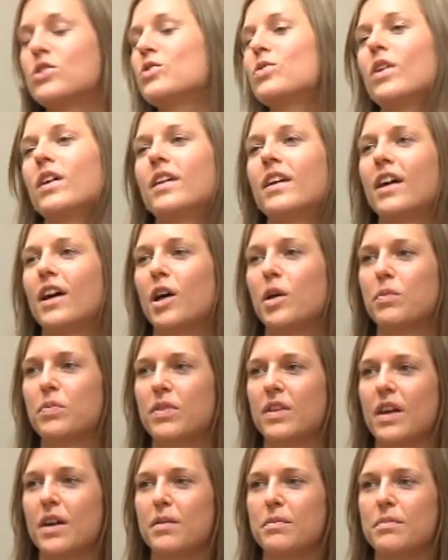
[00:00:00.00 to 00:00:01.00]
just try to
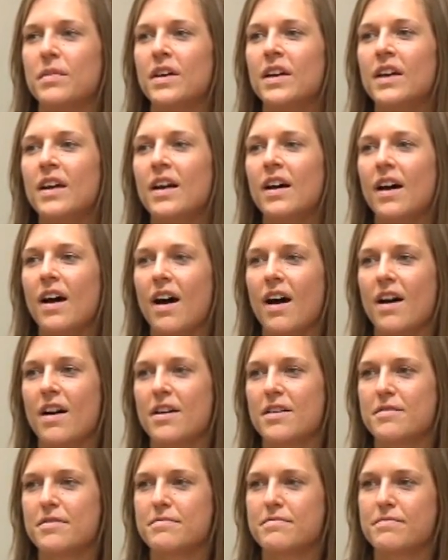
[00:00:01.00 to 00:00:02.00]
help them
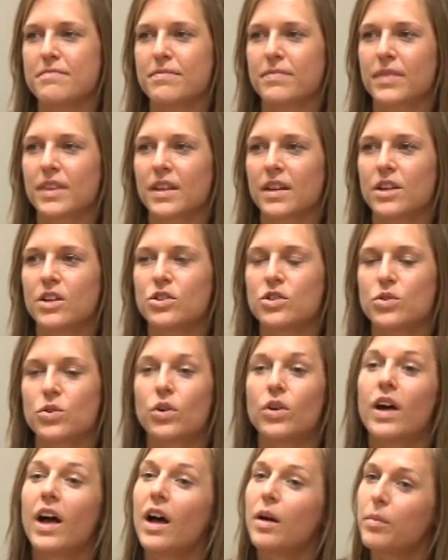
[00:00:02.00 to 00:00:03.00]

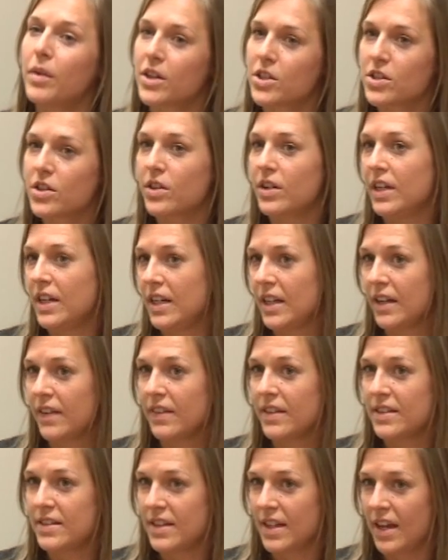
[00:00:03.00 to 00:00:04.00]
control how much they're eating
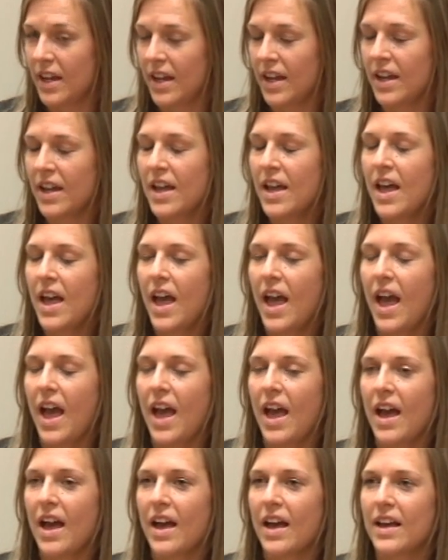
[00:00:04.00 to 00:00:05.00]
in the day
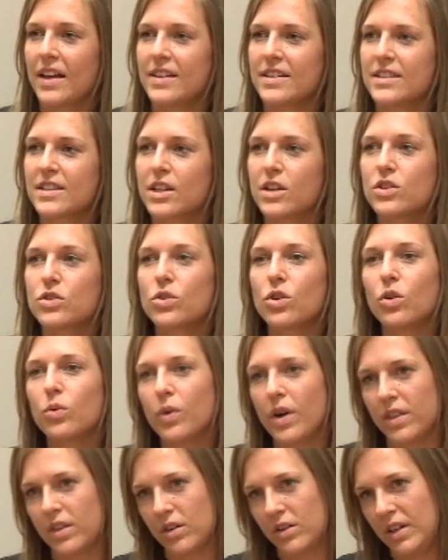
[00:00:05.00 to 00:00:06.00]
and control
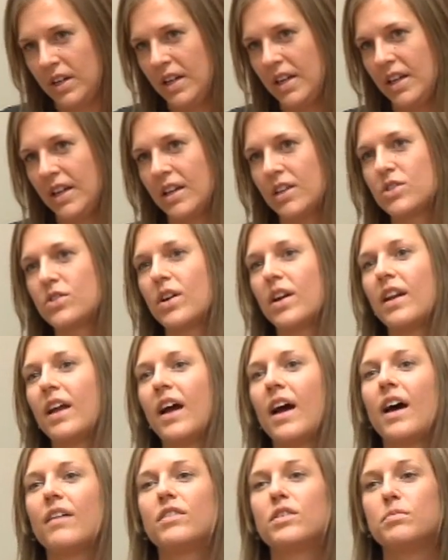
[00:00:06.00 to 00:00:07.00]
when they're eating it. Try to
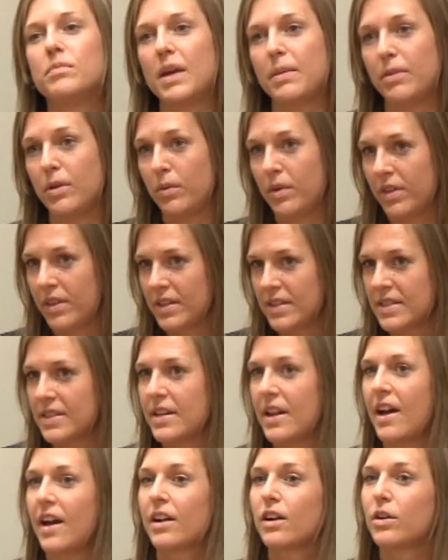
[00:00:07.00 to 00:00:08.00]
have it maybe with a
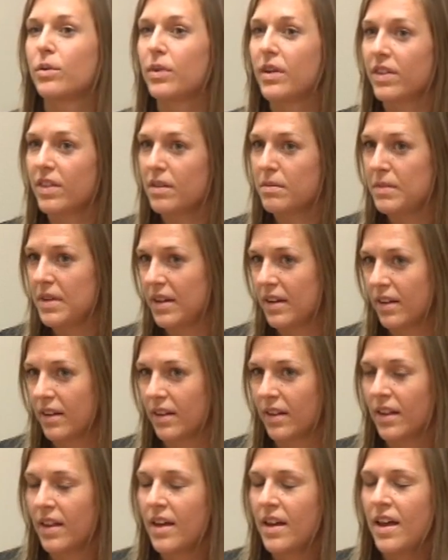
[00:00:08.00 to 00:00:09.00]
snack or with a
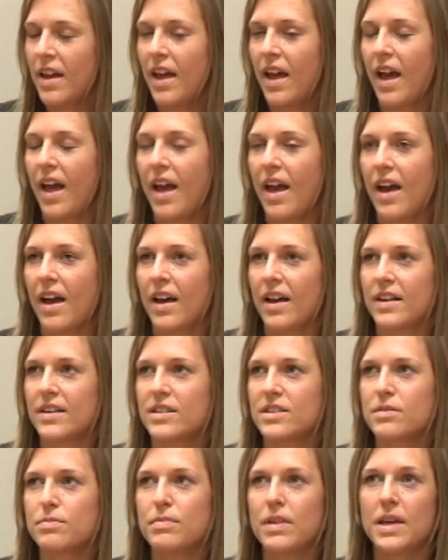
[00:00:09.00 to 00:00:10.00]
meal,
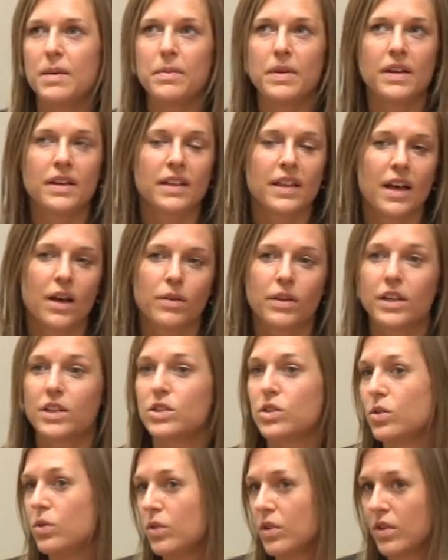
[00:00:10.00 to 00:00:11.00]
and maybe allow like
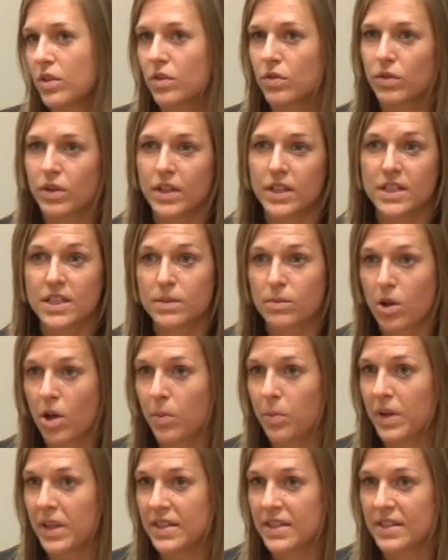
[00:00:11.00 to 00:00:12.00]
2 to 3
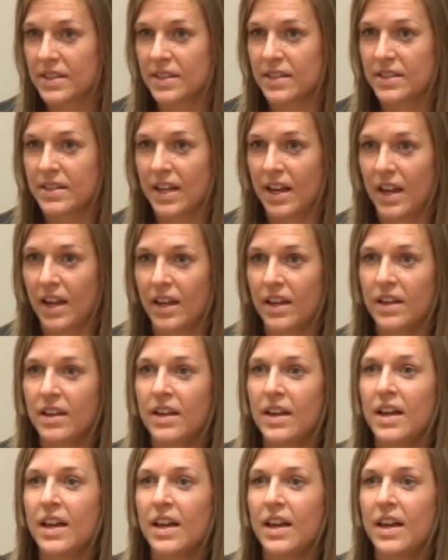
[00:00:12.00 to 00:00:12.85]
small pieces a day.